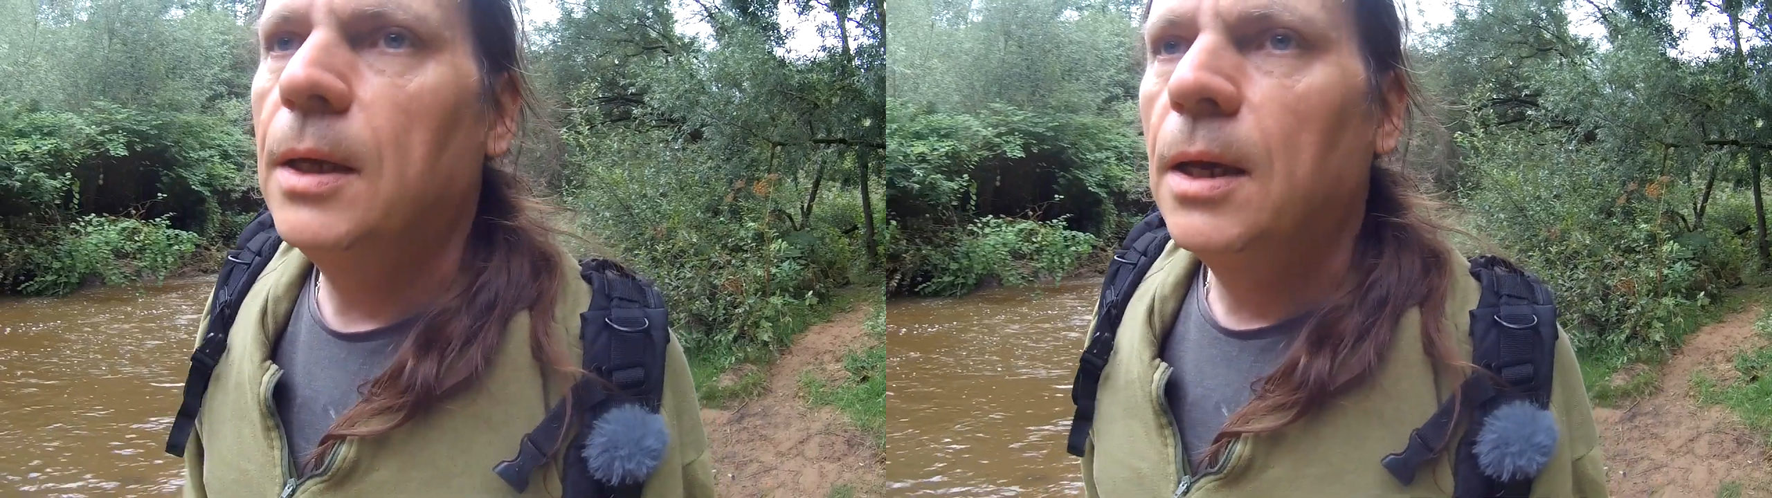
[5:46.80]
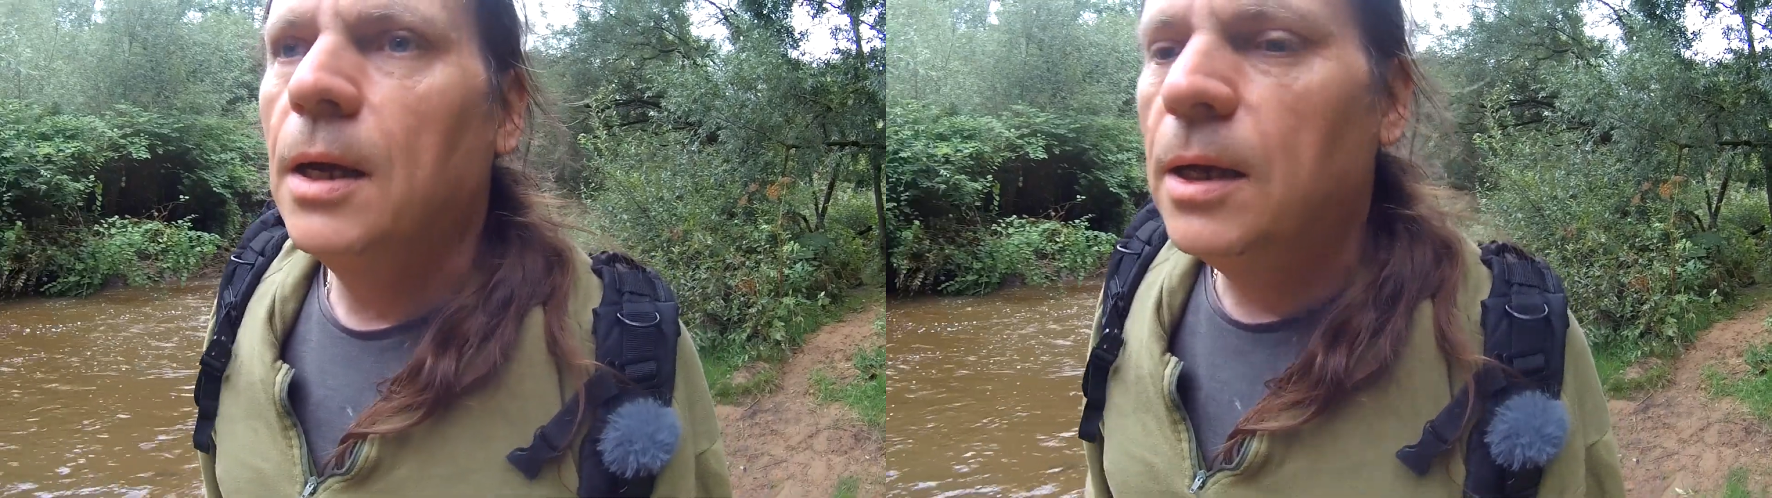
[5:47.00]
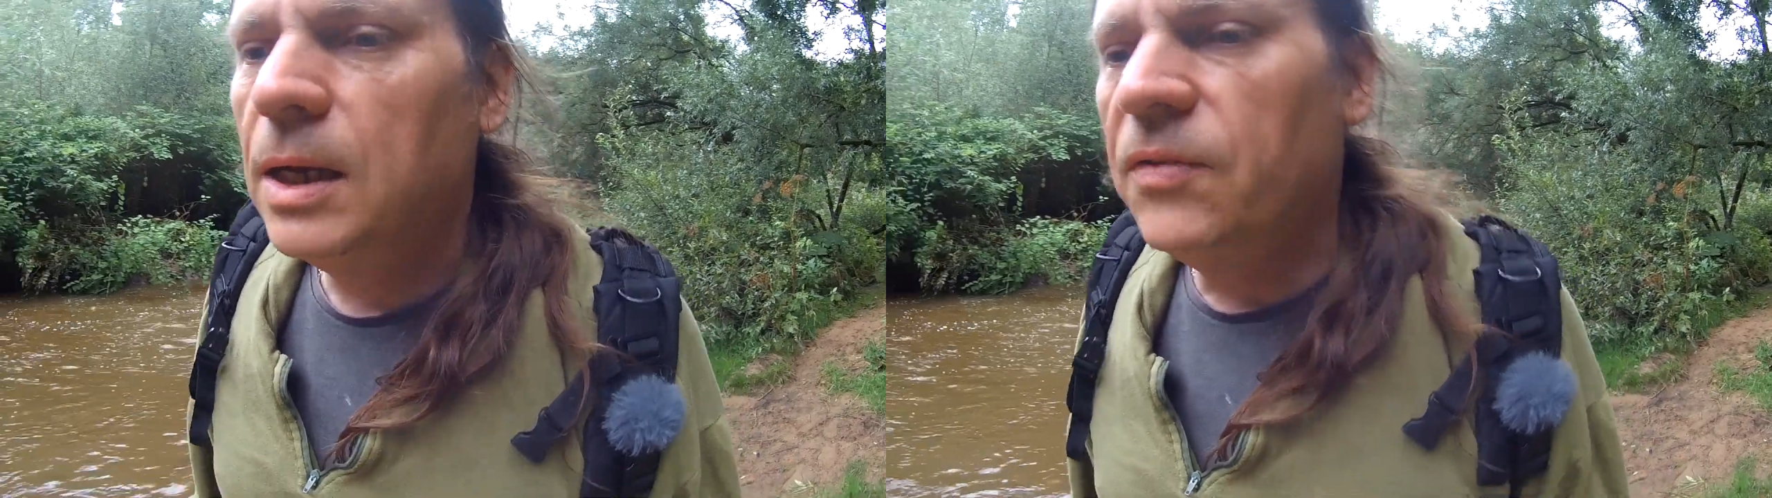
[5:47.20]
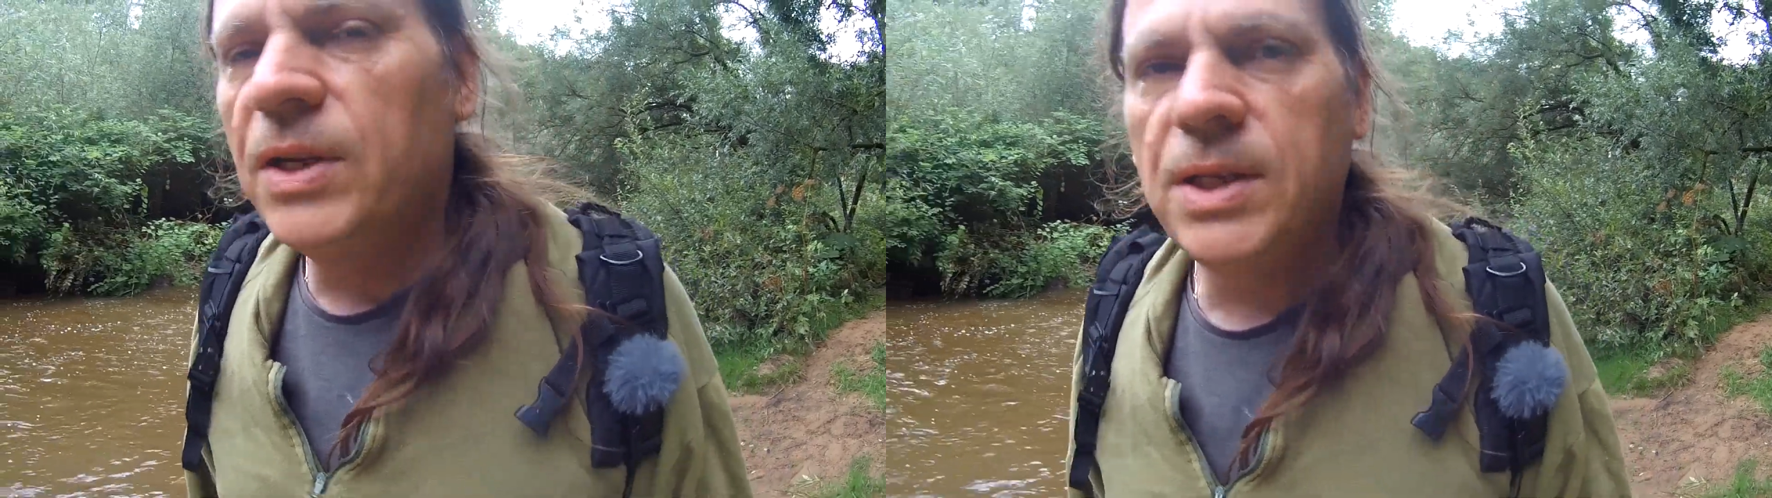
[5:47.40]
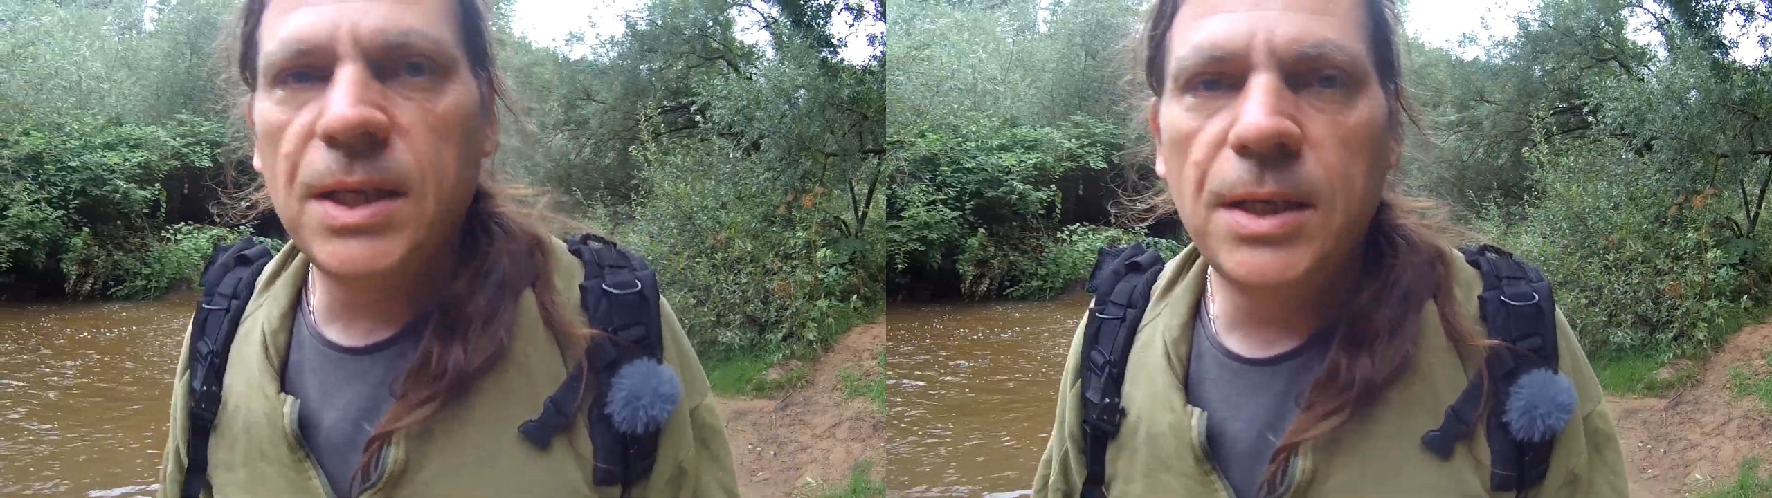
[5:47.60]
I'll leave it
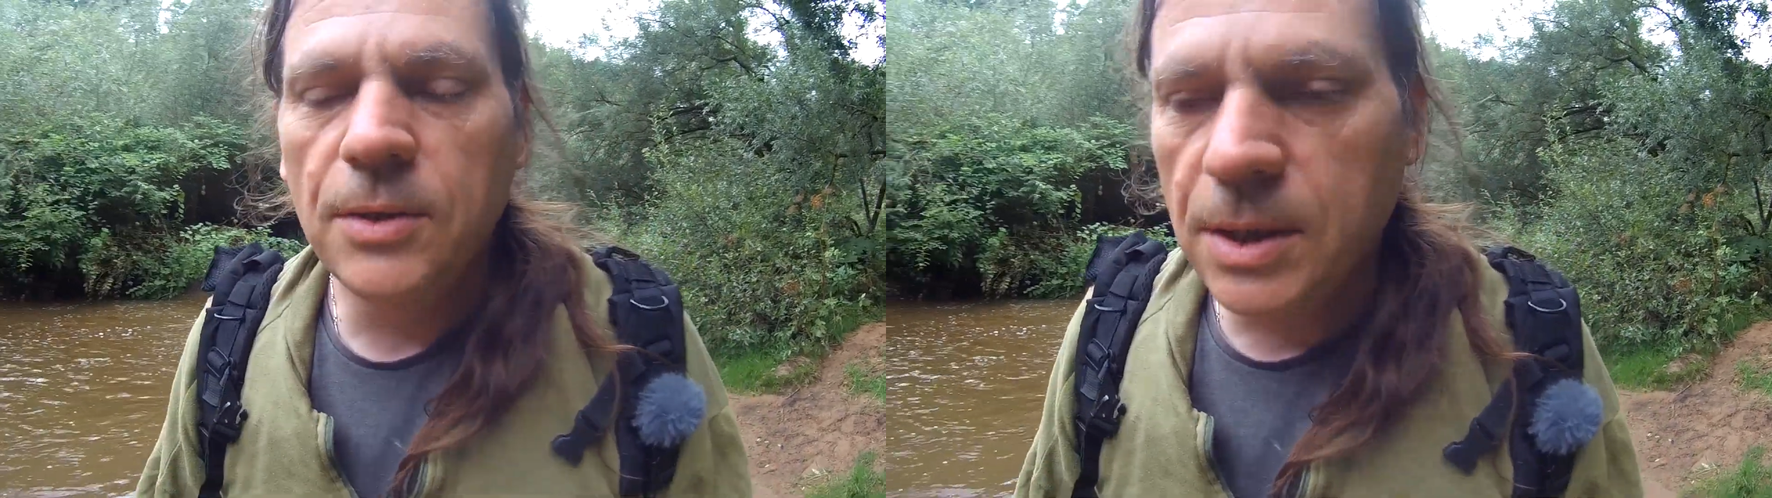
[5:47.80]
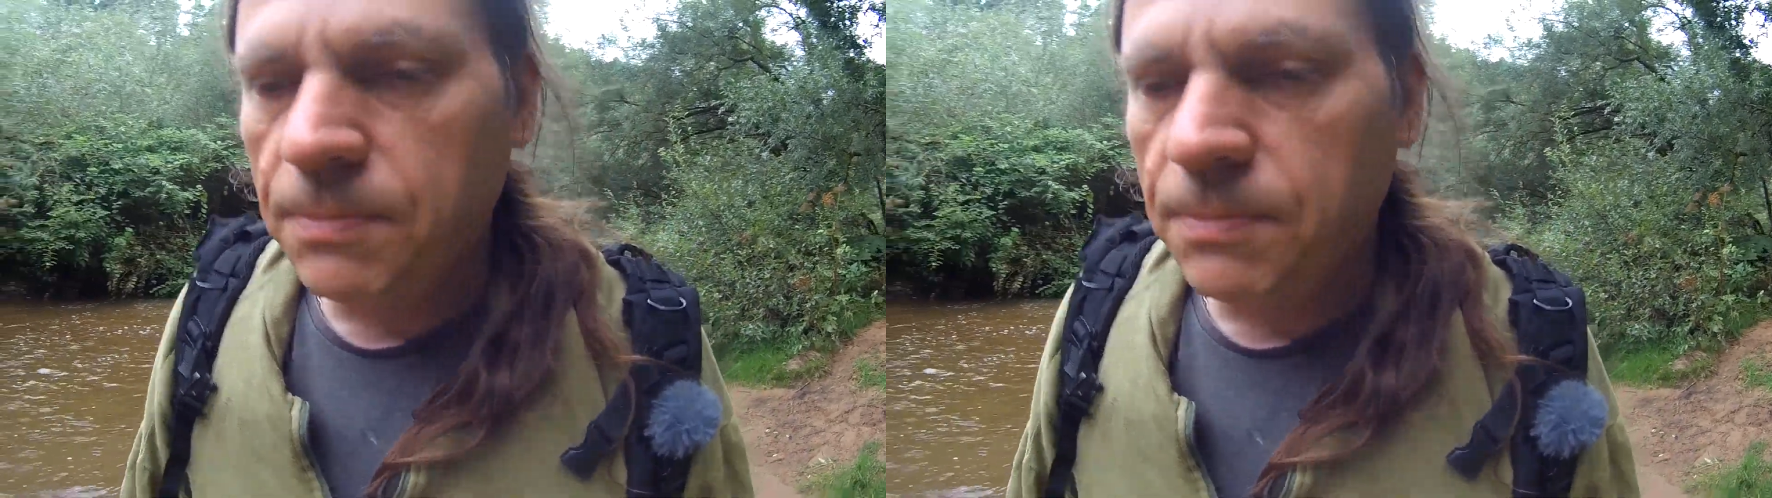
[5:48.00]
to you,